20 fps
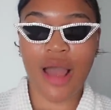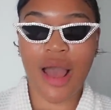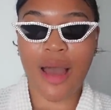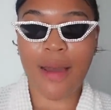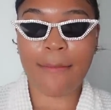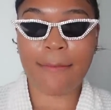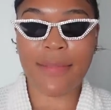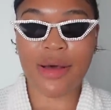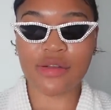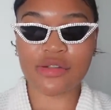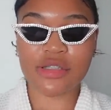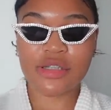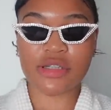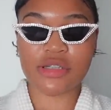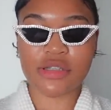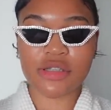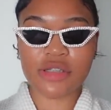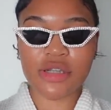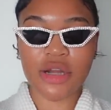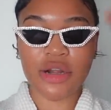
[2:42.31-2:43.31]
I'm about to
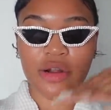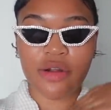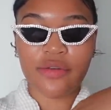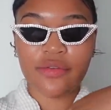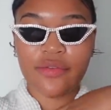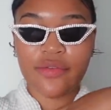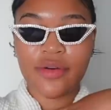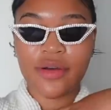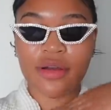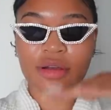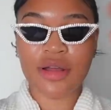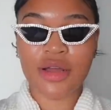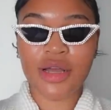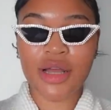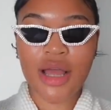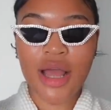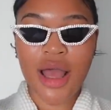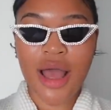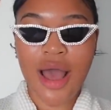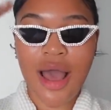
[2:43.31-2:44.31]
serve.
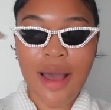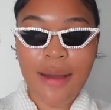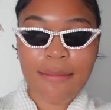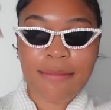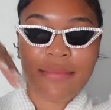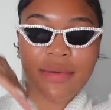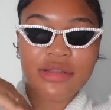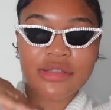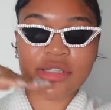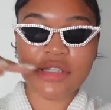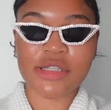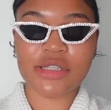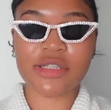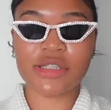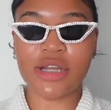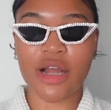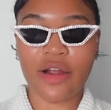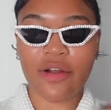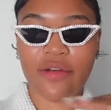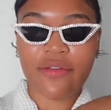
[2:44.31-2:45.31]
I'm about to
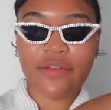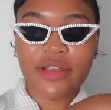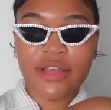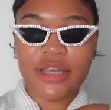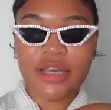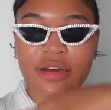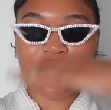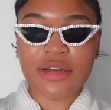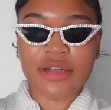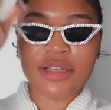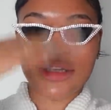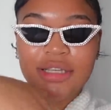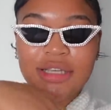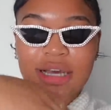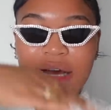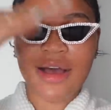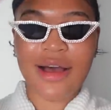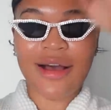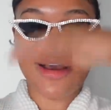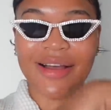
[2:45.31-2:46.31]
serve. Yeah, yeah.